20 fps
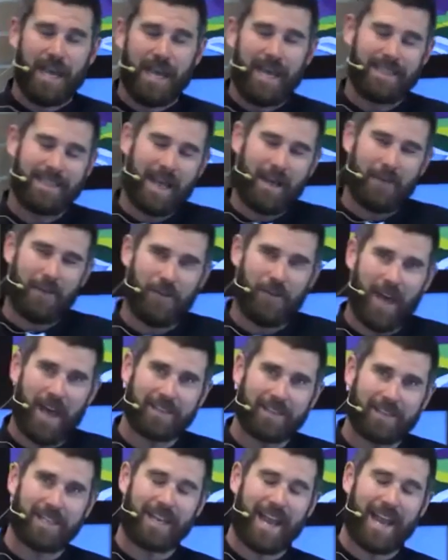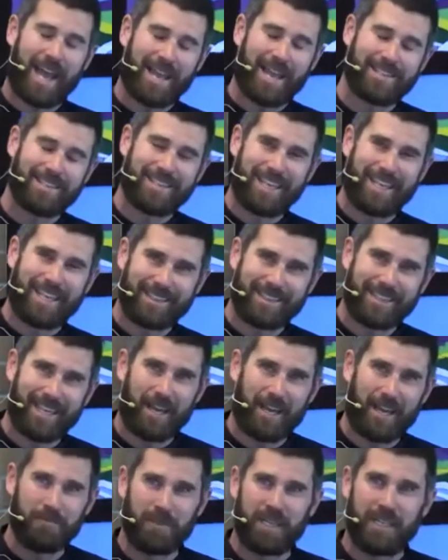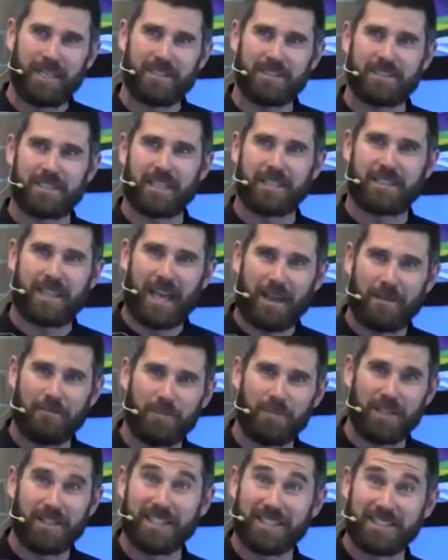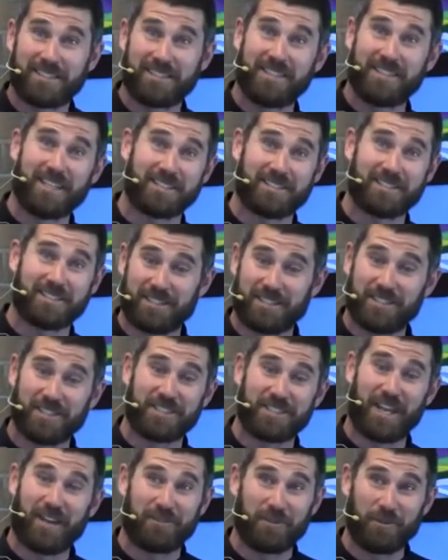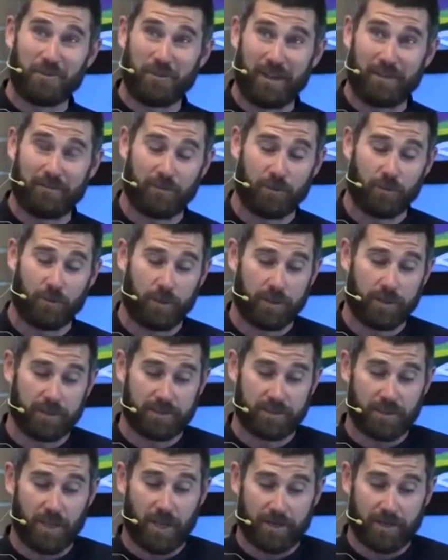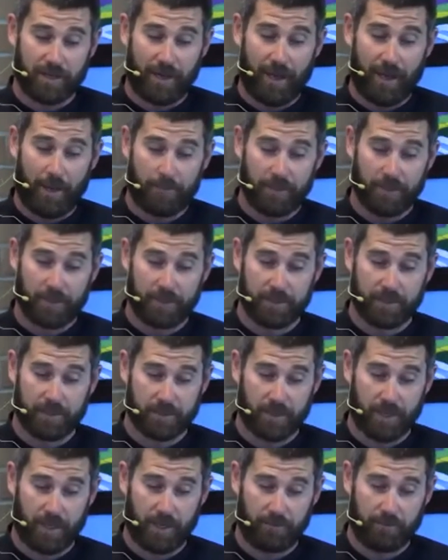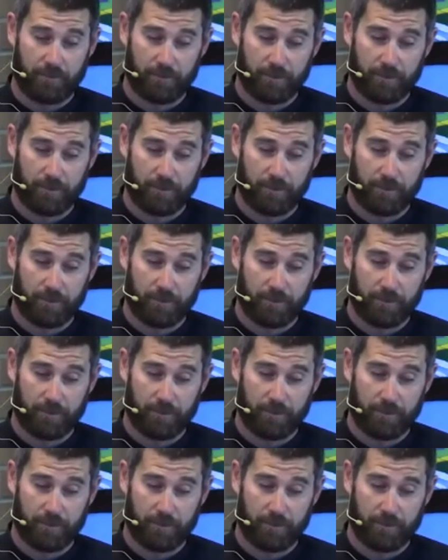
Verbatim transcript: And that fact that I think that means that that meal exists, I just have to wait for it. It's not going to happen in this life.